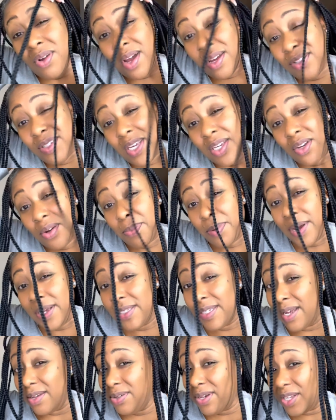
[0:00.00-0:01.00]
how you take your braids
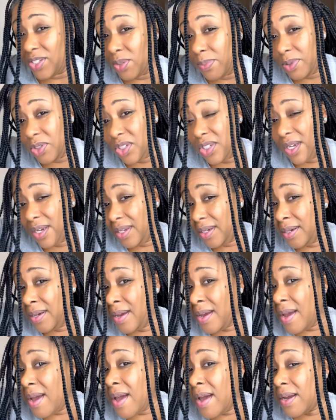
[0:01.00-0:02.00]
down, you got so much shedding
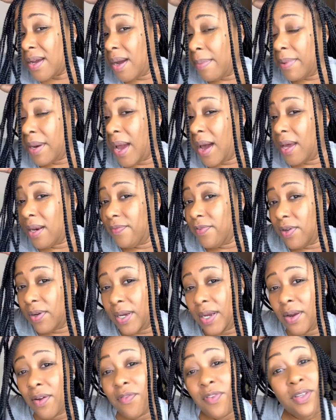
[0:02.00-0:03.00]
coming out of your
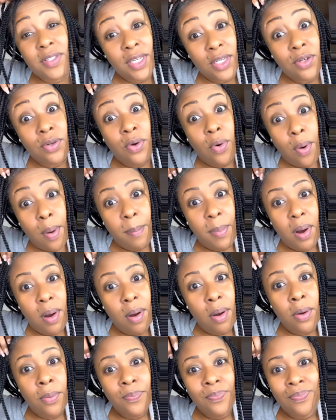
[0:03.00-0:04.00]
hair, it feels like you're going
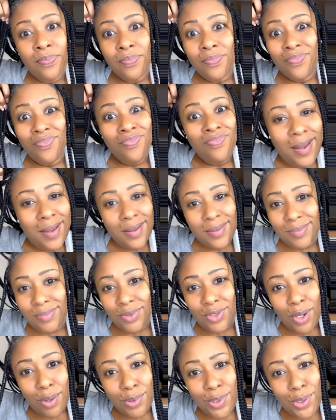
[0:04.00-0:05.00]
bald.
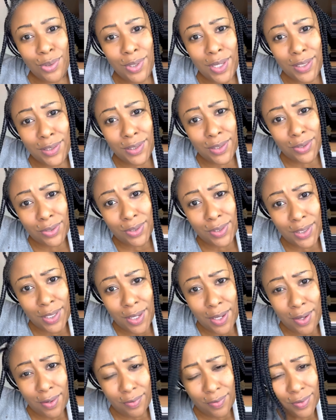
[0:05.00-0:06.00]
Don't do that to
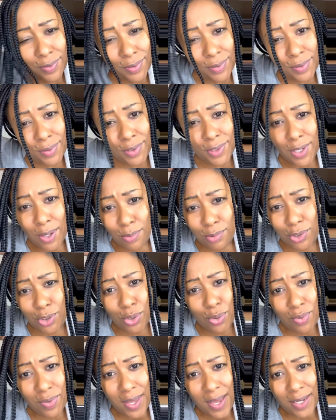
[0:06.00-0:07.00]
yourselves. Don't do
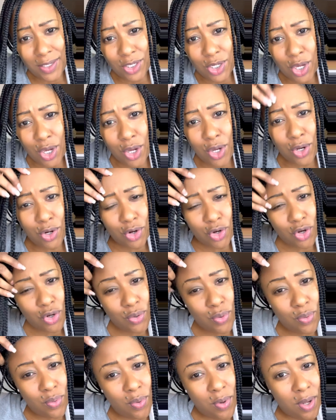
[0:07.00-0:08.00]
that
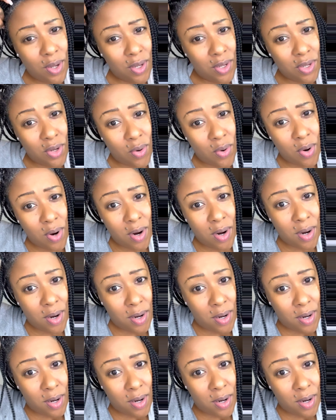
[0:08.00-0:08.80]
to yourselves.